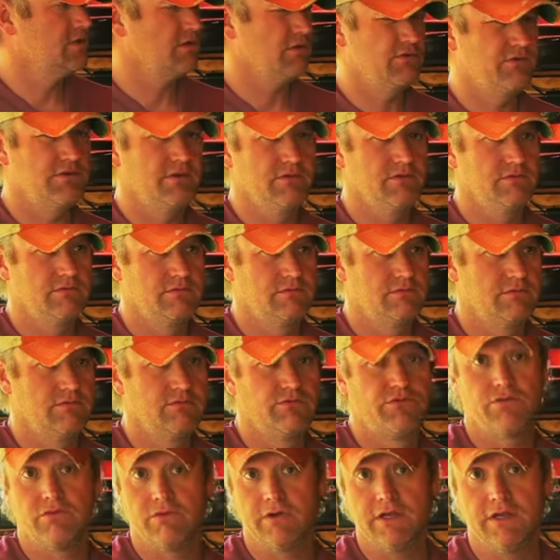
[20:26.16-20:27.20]
Or two.
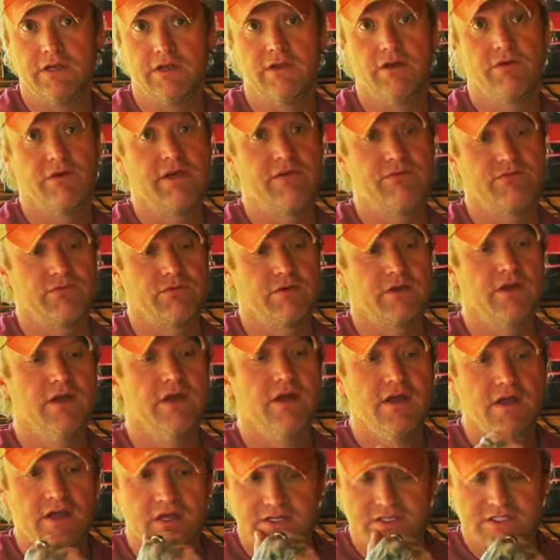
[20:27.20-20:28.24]
Three. No, we have three.
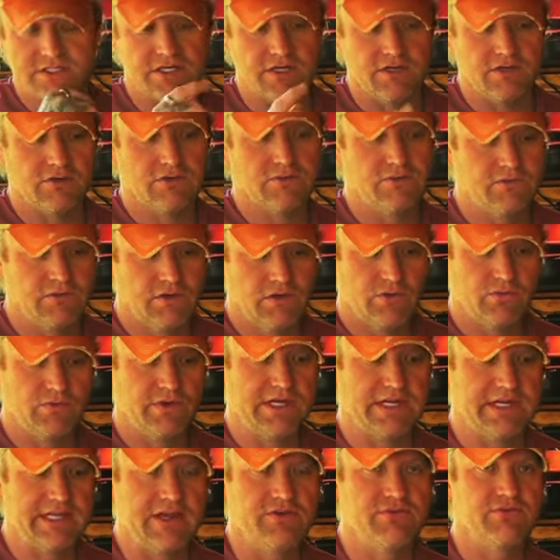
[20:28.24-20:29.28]
So we
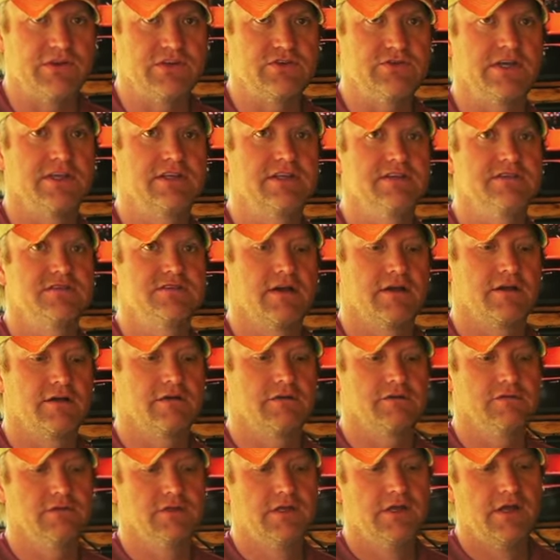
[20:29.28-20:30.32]
can definitely drink this
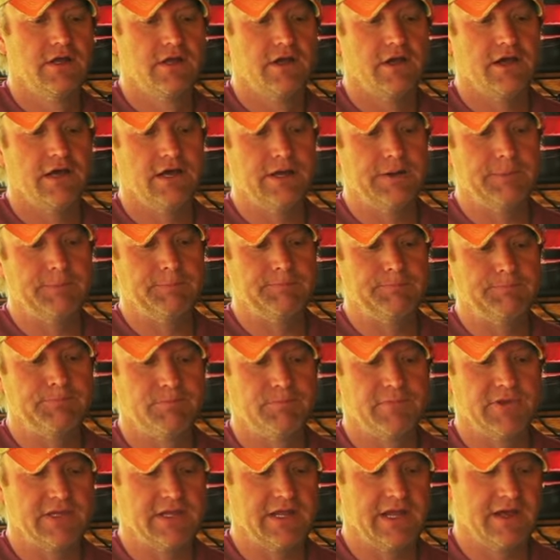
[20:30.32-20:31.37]
sucker. Um,
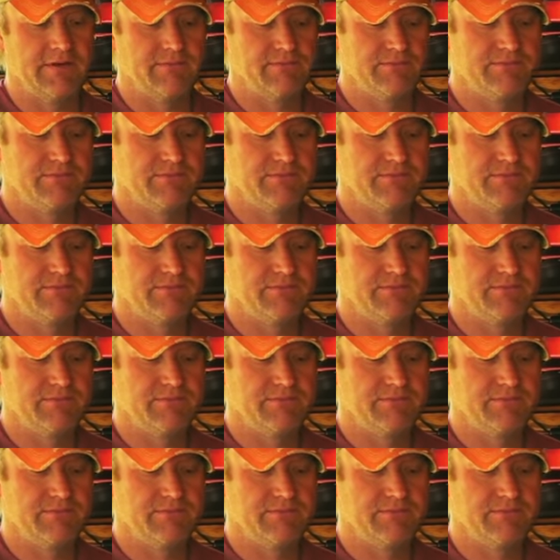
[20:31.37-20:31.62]
but yeah,